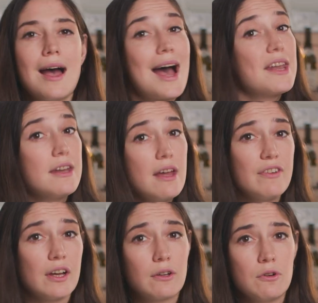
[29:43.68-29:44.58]
and
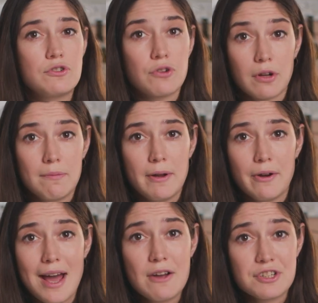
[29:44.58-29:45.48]
another called
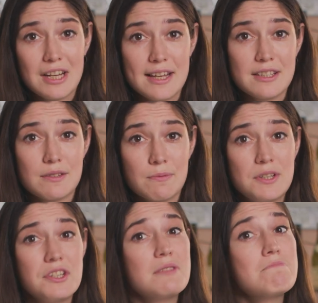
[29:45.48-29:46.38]
Trockenbeeren Auslese,
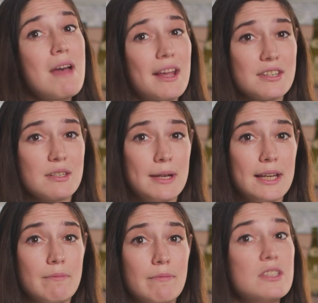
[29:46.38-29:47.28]
which is mega
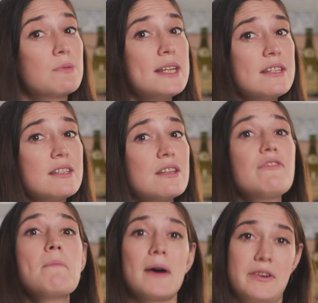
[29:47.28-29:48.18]
sweet, the sweetest
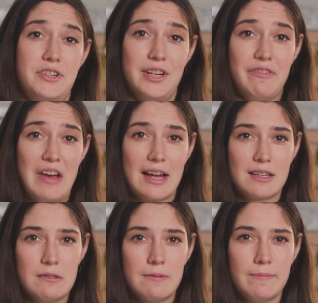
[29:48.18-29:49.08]
of the bunch in
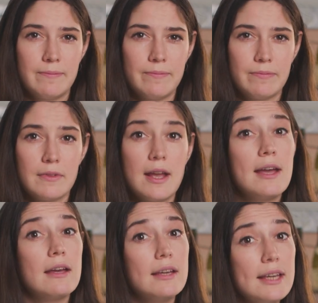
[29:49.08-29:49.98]
fact.
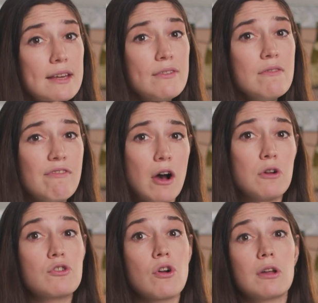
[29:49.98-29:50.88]
Even
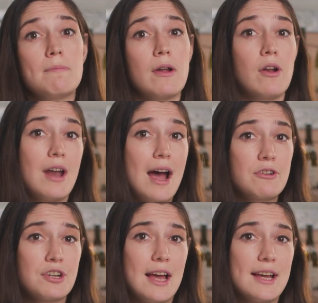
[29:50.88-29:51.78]
though Trockenbeeren
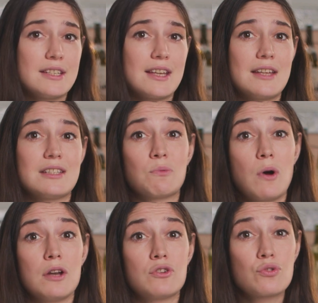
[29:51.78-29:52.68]
Auslese has the
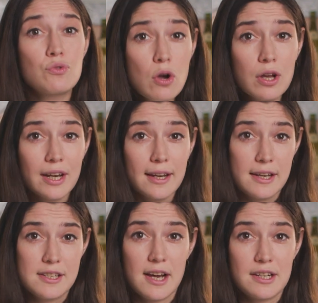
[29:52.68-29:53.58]
word Trocken in
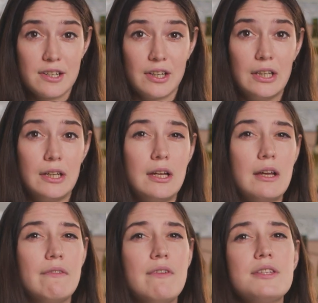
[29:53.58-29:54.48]
the title,
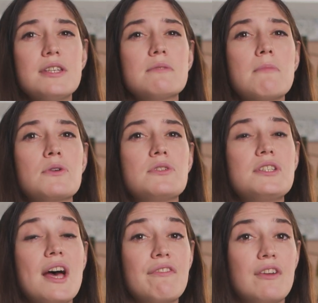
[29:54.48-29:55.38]
this is most
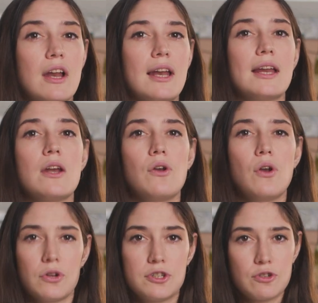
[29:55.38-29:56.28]
definitely
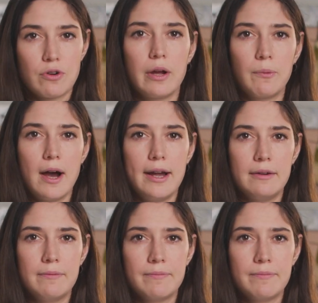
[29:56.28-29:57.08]
not a dry wine.